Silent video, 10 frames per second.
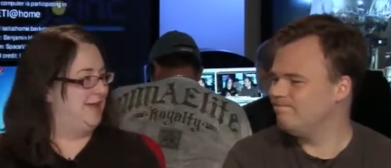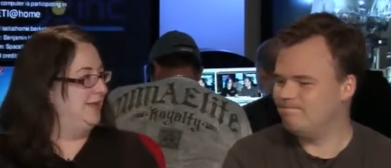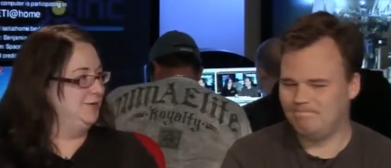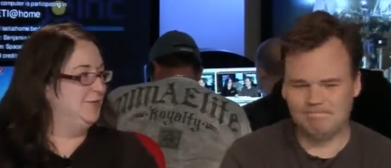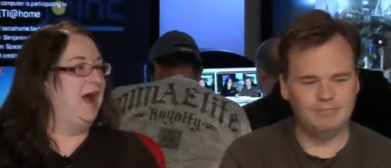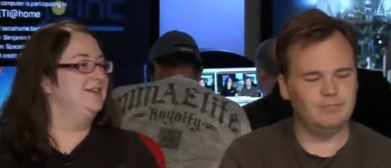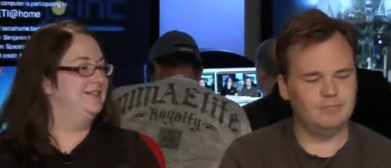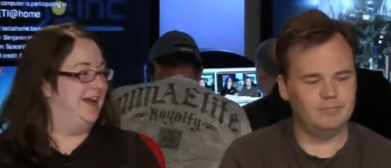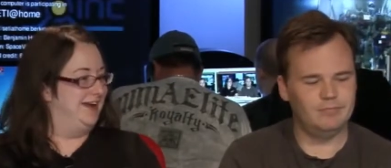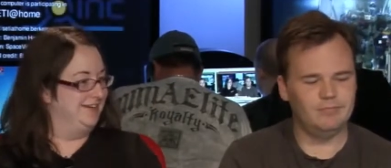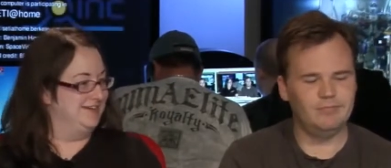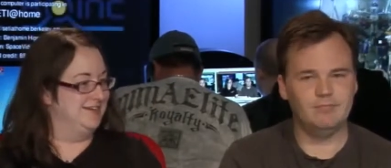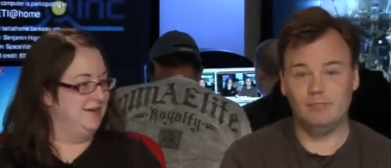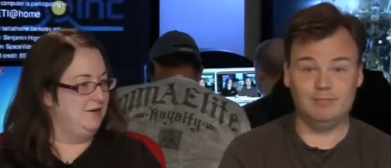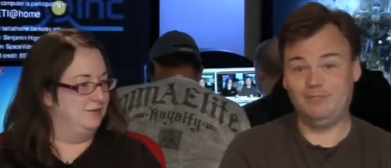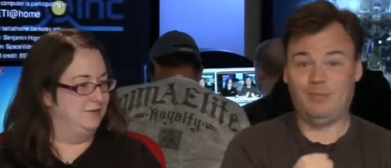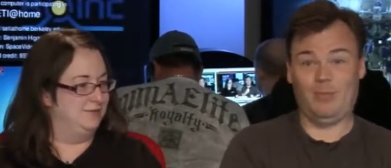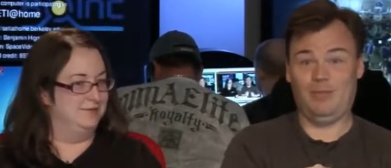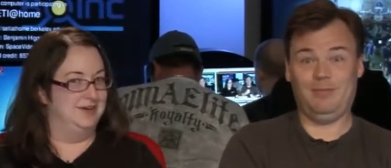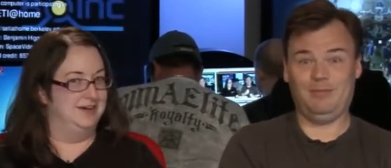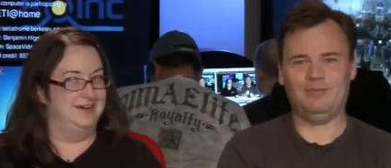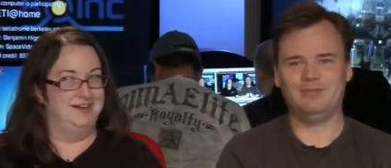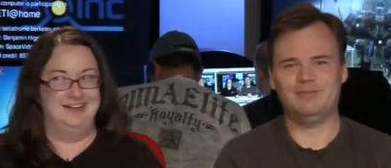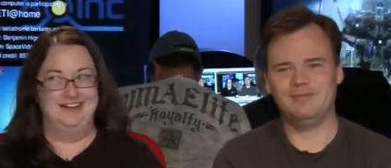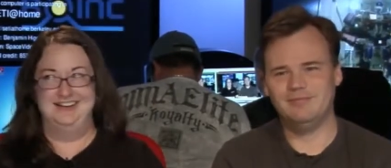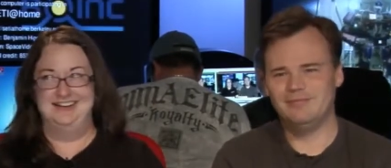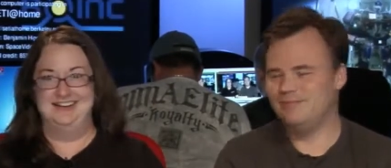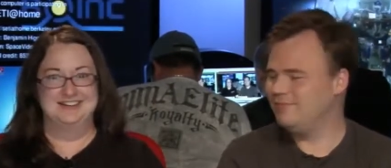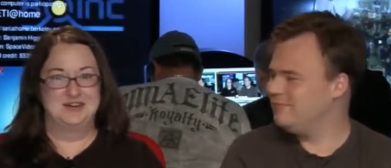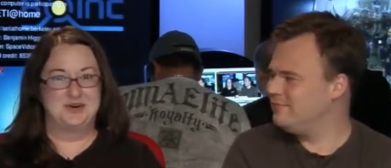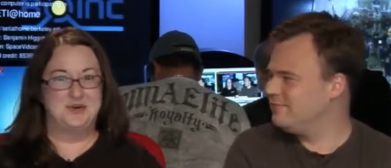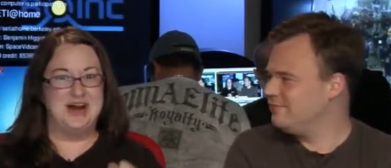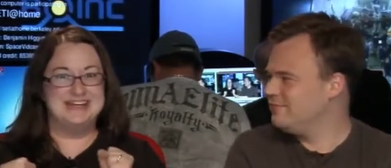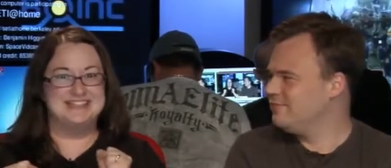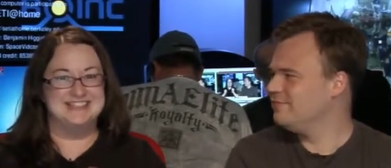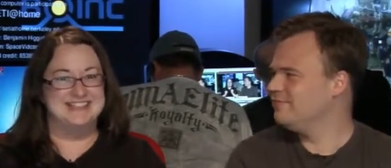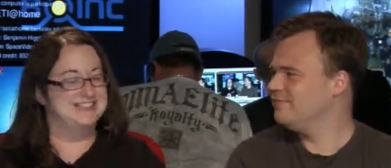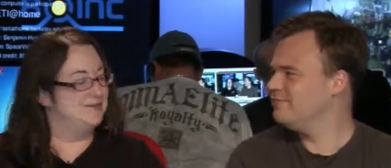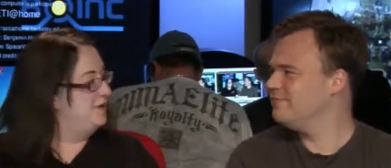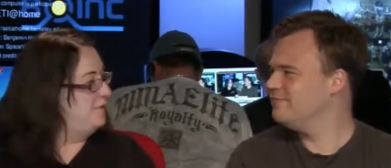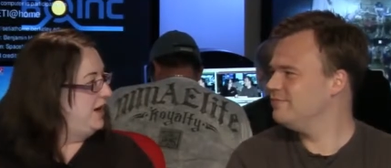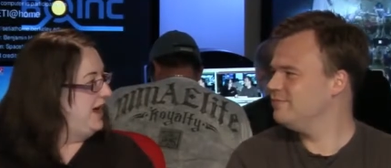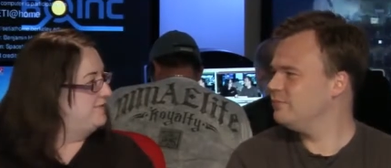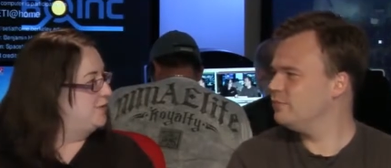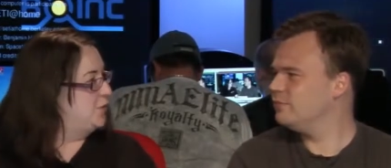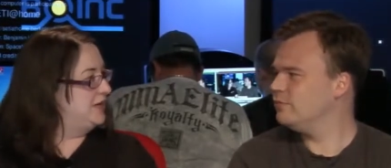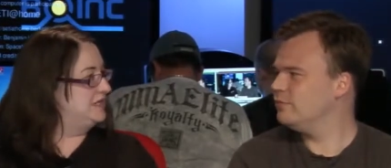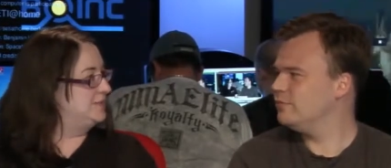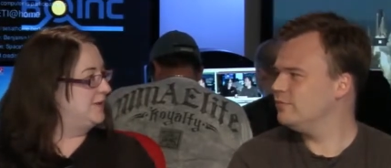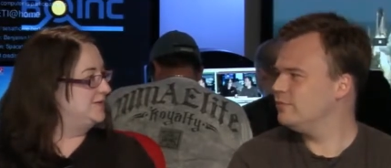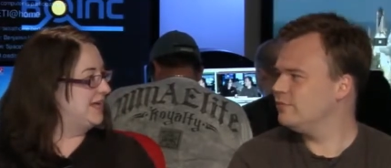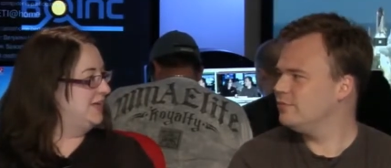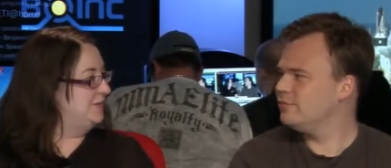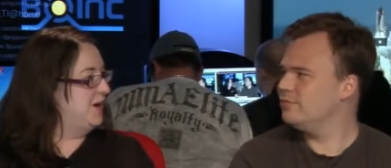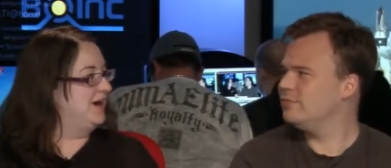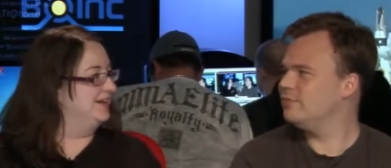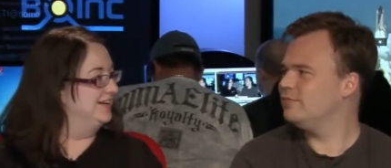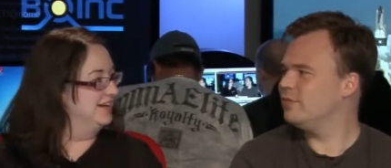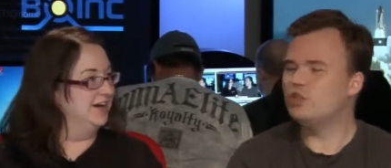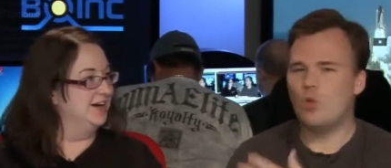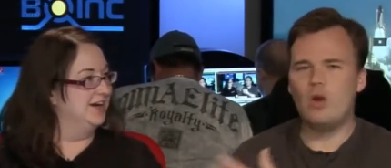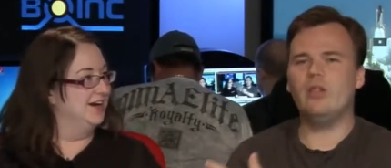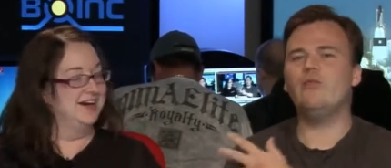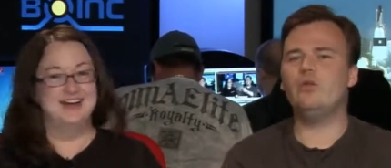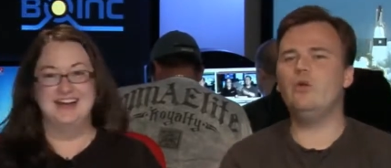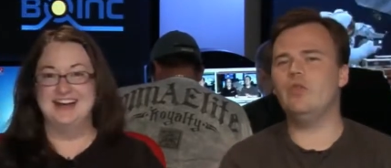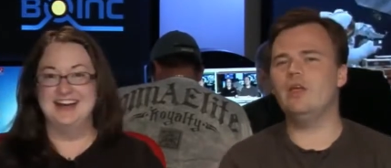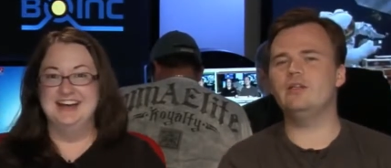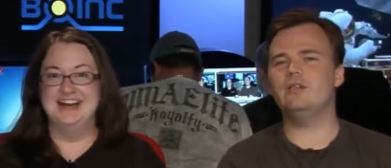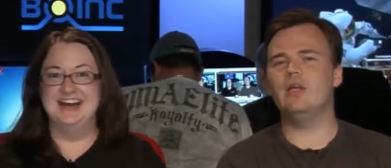Speaker 1: Sally Ride Day. And I said, oh, uh, great. And they said, we want to have a quiz about Sally Ride.
Speaker 2: So what are the few things